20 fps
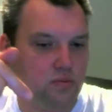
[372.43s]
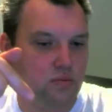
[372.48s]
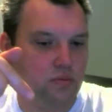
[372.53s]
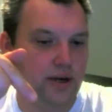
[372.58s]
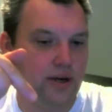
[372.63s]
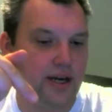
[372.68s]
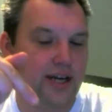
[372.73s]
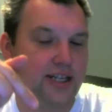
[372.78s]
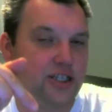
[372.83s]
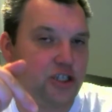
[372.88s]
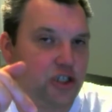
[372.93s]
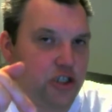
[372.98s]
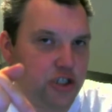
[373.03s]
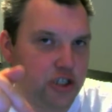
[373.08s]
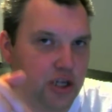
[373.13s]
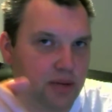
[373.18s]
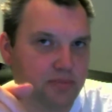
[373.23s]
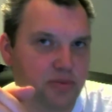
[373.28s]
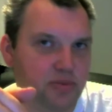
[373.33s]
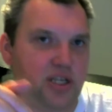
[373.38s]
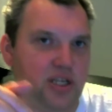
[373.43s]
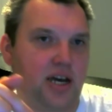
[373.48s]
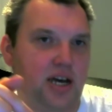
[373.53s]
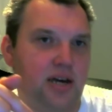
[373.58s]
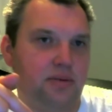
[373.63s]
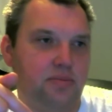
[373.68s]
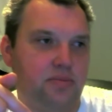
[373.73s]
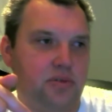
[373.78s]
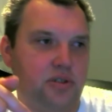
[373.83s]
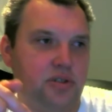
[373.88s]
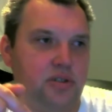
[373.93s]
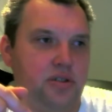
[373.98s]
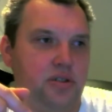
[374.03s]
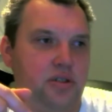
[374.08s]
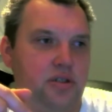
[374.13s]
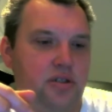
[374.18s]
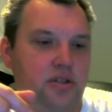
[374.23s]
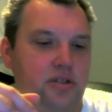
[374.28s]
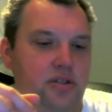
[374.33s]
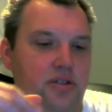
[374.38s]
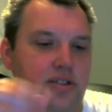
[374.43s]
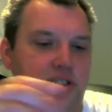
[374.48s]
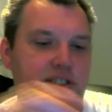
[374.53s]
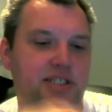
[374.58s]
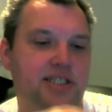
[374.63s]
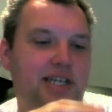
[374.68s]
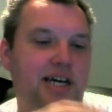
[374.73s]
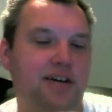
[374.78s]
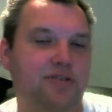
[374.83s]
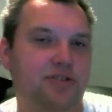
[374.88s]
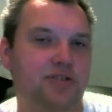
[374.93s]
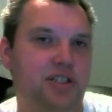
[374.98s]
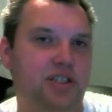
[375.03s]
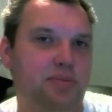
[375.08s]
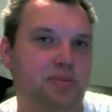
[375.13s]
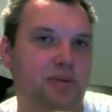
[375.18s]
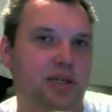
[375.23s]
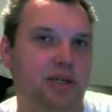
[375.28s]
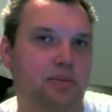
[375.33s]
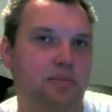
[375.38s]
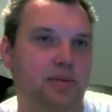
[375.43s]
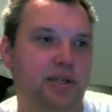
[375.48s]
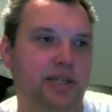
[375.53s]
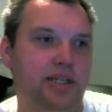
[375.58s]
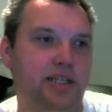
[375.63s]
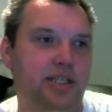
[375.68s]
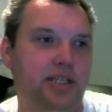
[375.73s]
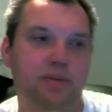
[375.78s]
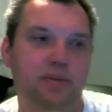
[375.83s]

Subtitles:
And sometimes the sound is being played here,